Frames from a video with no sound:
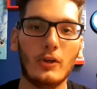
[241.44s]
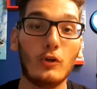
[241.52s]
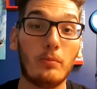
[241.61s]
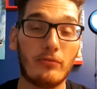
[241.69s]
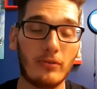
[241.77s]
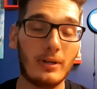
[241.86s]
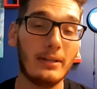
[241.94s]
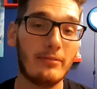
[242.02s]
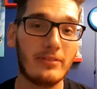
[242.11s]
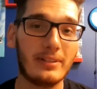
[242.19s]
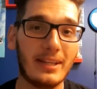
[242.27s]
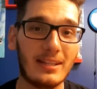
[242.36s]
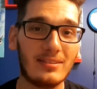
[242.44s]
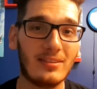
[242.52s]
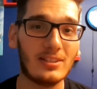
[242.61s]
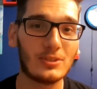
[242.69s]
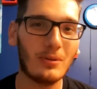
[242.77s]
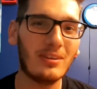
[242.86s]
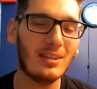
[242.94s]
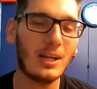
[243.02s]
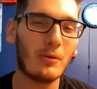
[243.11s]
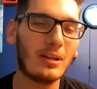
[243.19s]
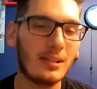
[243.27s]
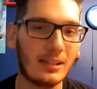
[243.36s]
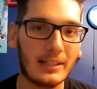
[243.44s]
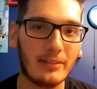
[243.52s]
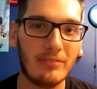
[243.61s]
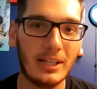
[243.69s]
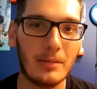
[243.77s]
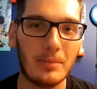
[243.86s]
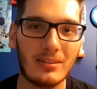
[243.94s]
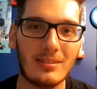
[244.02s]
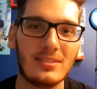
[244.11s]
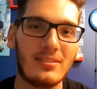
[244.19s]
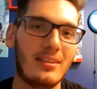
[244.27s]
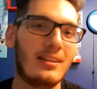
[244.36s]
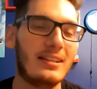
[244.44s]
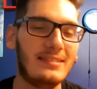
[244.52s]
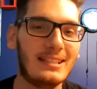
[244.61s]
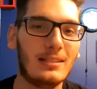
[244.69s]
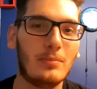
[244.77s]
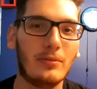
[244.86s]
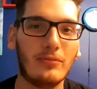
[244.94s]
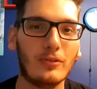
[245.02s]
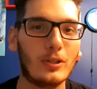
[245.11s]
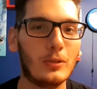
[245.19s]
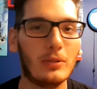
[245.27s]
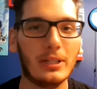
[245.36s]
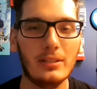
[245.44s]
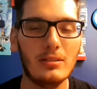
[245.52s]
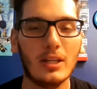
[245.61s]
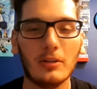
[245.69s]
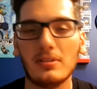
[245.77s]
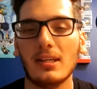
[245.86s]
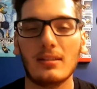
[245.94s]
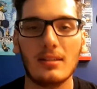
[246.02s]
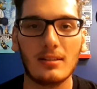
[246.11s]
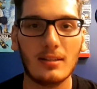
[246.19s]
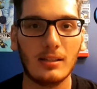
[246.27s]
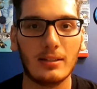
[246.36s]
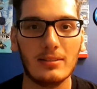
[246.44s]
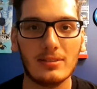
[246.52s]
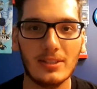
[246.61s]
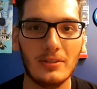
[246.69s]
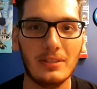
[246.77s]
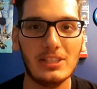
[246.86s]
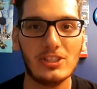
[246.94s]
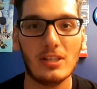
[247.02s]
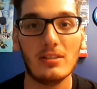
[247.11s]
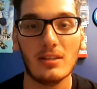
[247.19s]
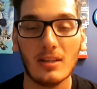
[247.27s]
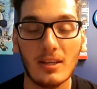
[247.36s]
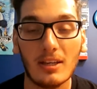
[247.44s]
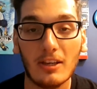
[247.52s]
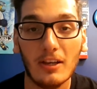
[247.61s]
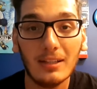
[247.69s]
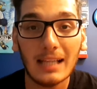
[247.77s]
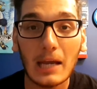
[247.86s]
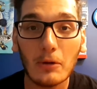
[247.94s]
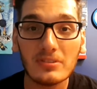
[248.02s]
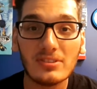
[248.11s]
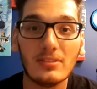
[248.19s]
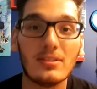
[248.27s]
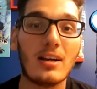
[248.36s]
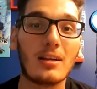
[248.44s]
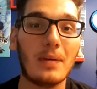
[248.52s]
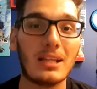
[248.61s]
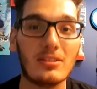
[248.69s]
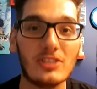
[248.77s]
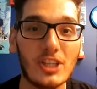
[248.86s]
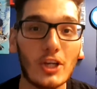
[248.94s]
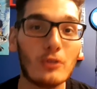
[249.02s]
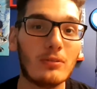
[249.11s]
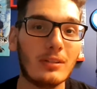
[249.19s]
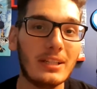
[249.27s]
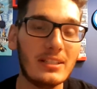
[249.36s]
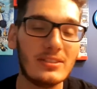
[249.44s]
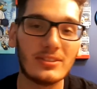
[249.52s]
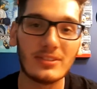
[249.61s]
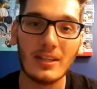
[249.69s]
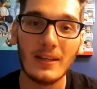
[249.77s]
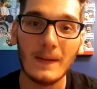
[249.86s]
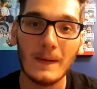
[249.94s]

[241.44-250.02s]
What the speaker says: Oh, before I forget, there's one thing I want to clarify about this thing I said before where, you know, Technicolor and Sony should allow us to talk about the show, release